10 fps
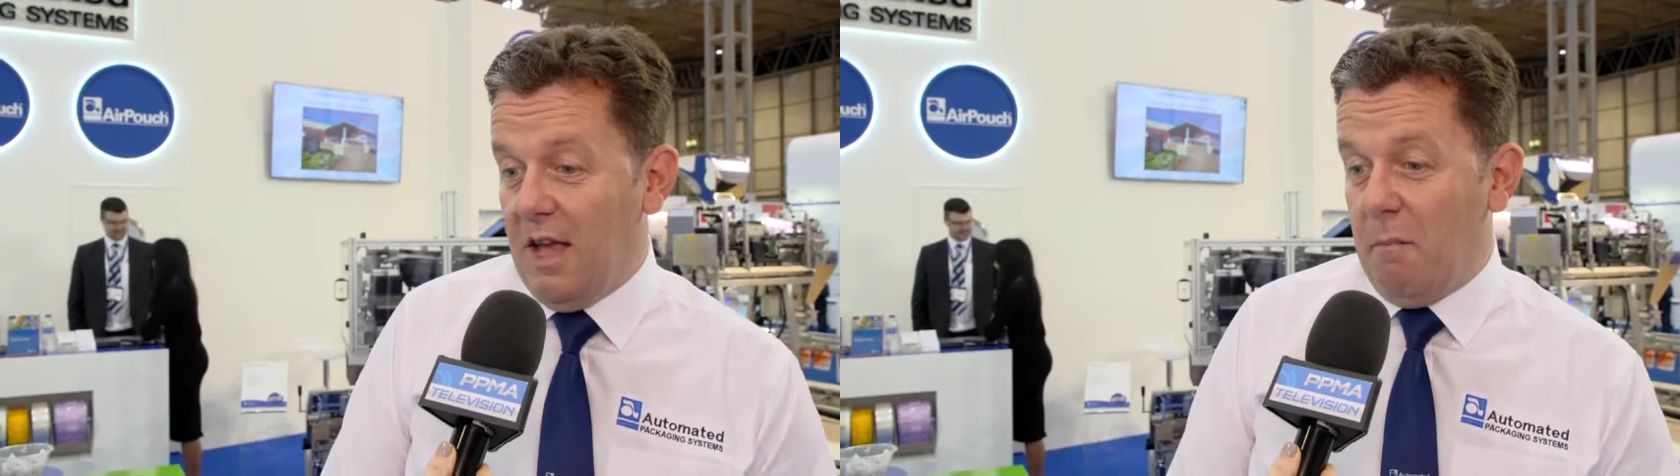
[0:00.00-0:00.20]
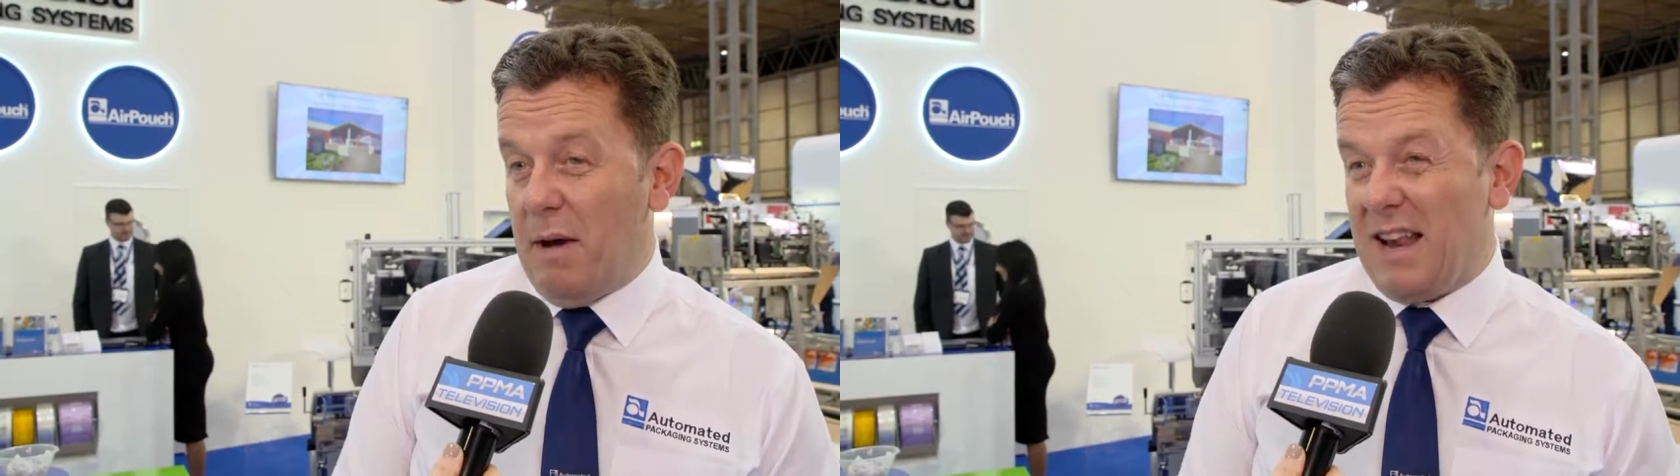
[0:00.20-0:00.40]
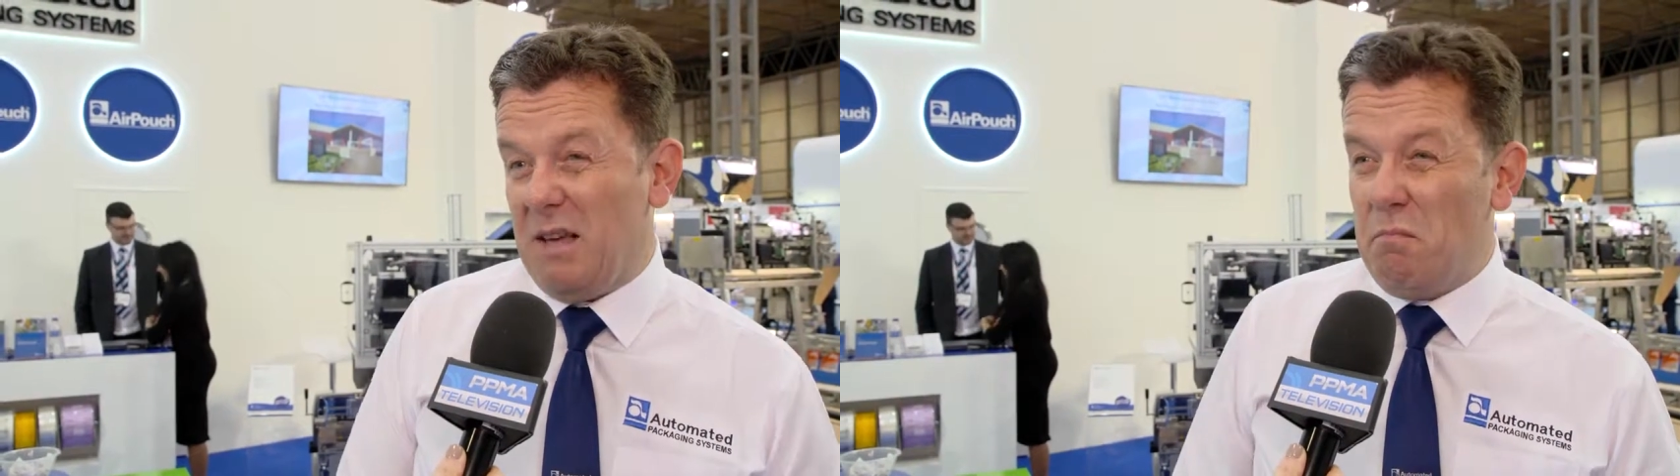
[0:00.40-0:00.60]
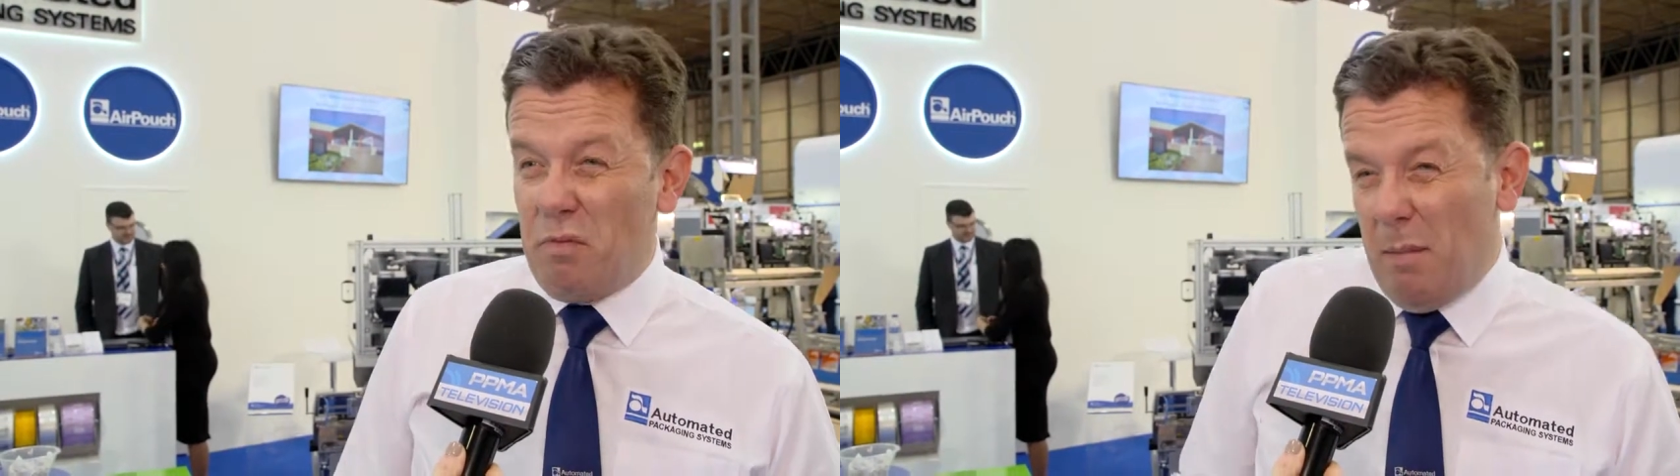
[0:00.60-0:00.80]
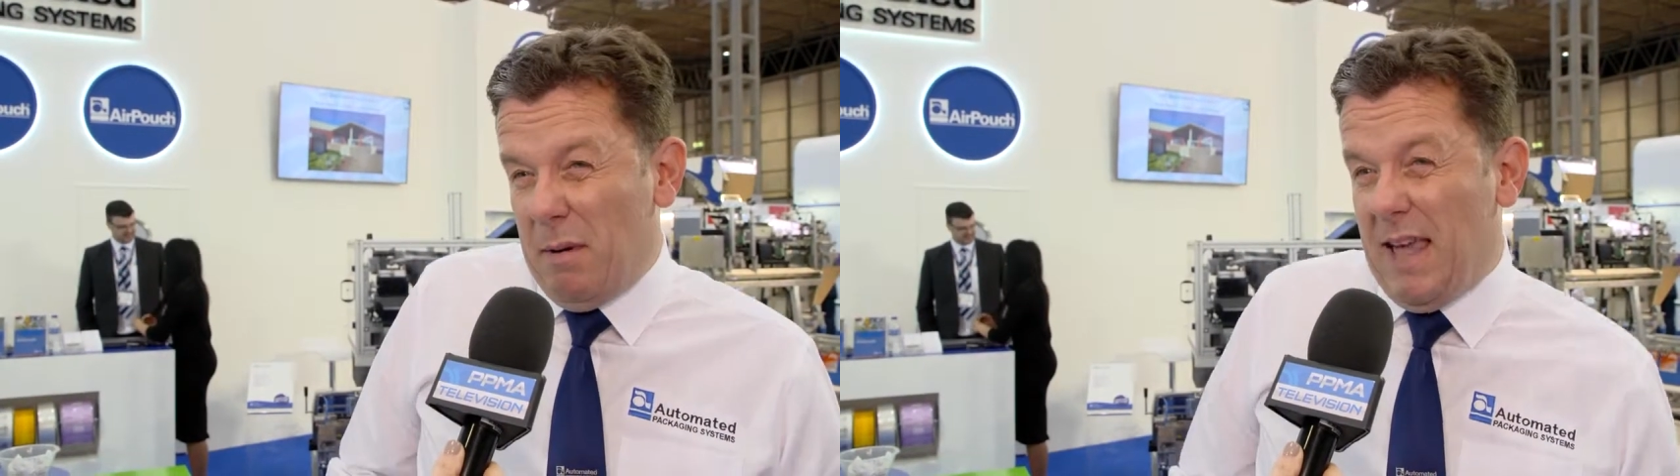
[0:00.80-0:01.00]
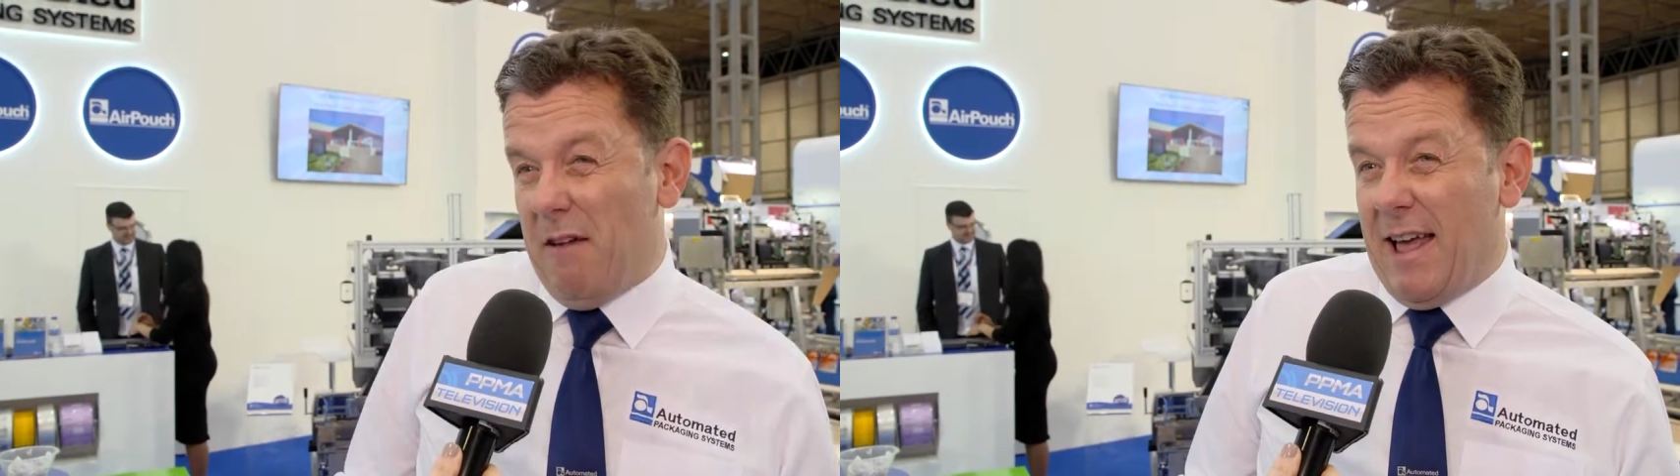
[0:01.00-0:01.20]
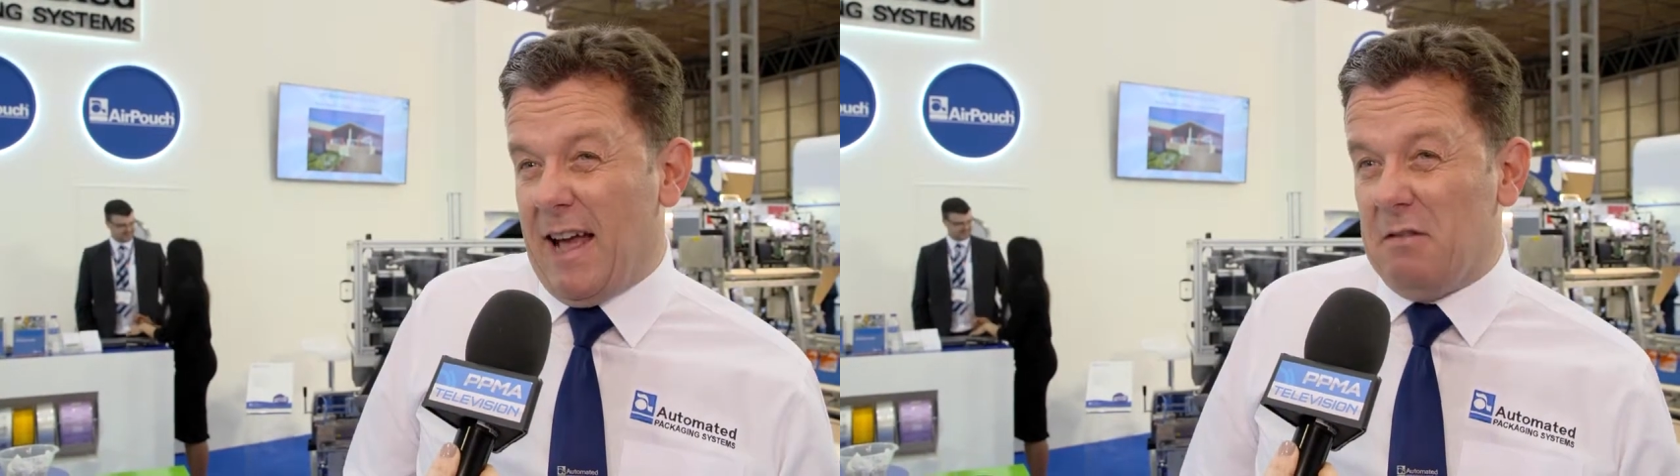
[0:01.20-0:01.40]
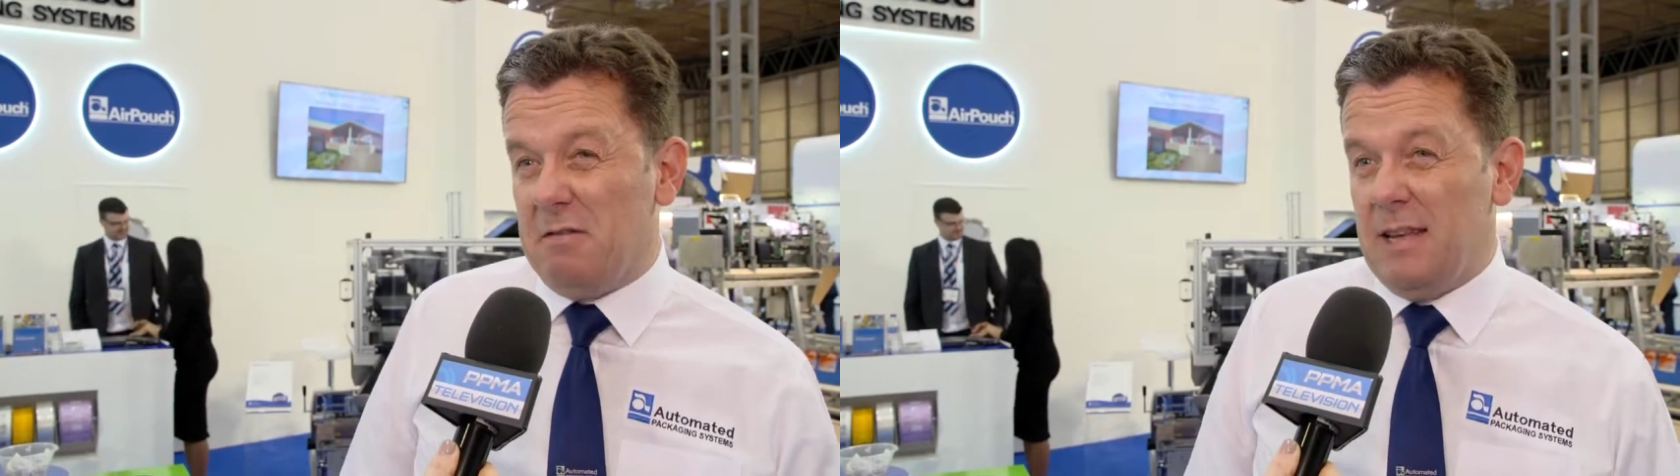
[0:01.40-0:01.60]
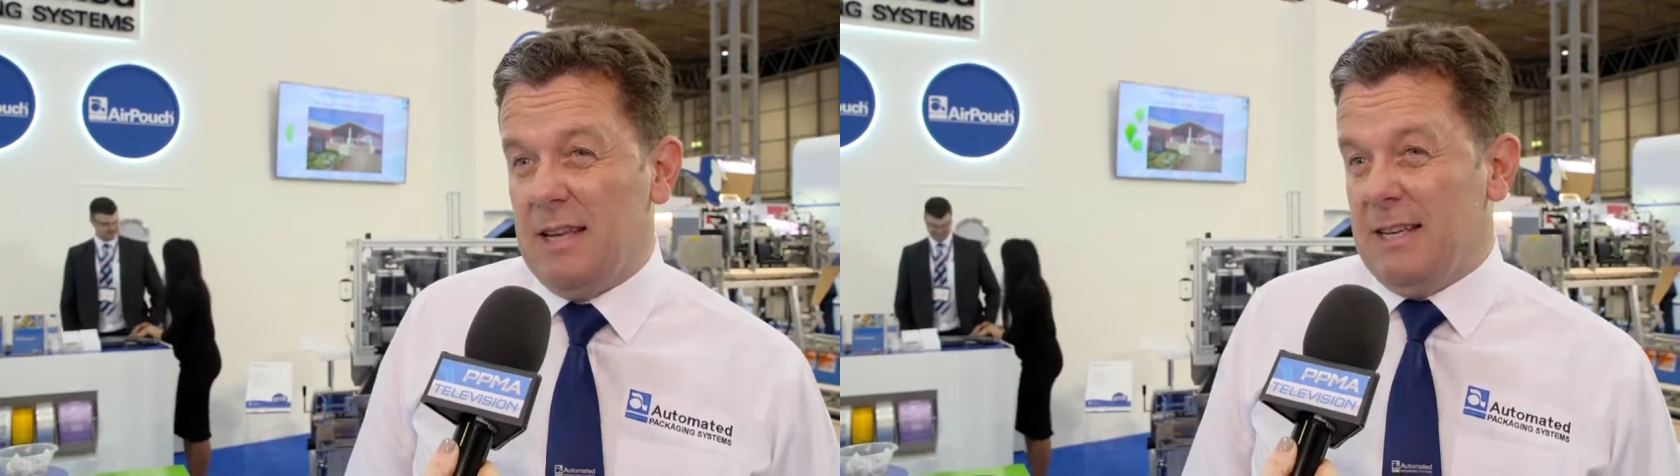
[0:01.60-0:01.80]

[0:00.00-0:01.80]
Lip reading: pack them probably around